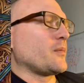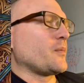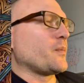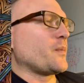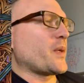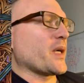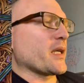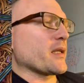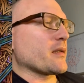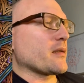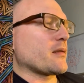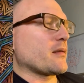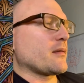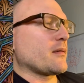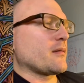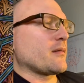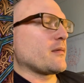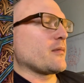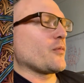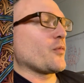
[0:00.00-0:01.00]
But
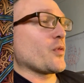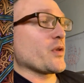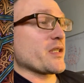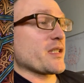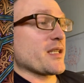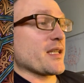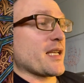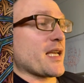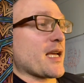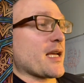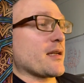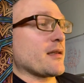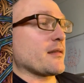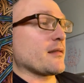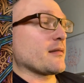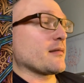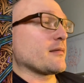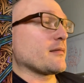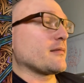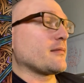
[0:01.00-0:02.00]
once
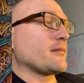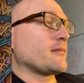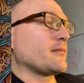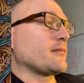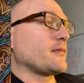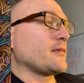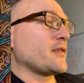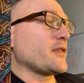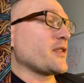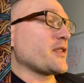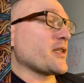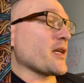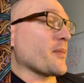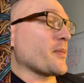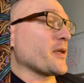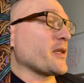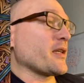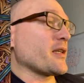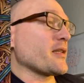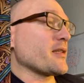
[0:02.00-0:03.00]
again,
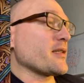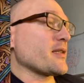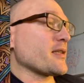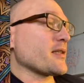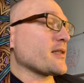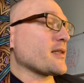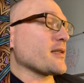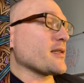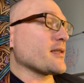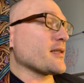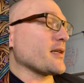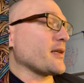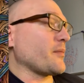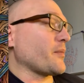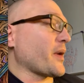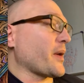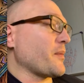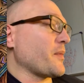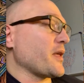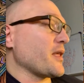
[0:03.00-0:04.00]
stubborn consistency
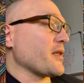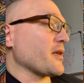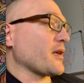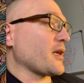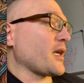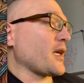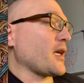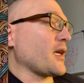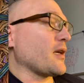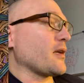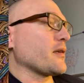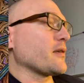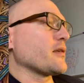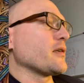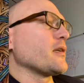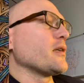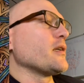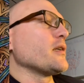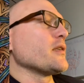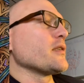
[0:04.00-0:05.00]
may be the key.
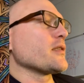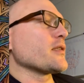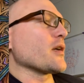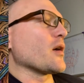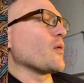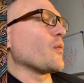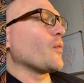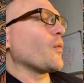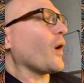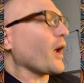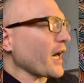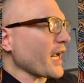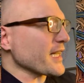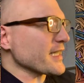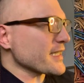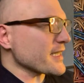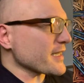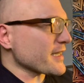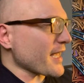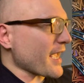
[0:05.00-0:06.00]
So what I
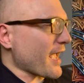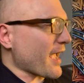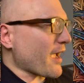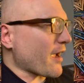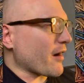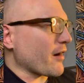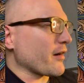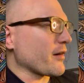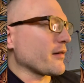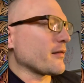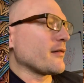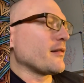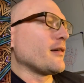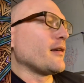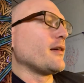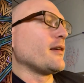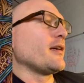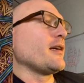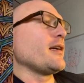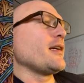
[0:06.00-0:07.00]
did there
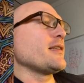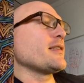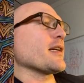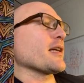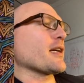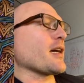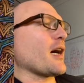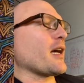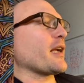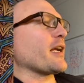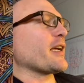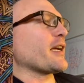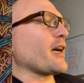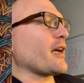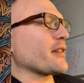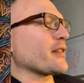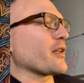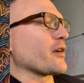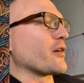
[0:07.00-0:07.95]
is I kind of cut the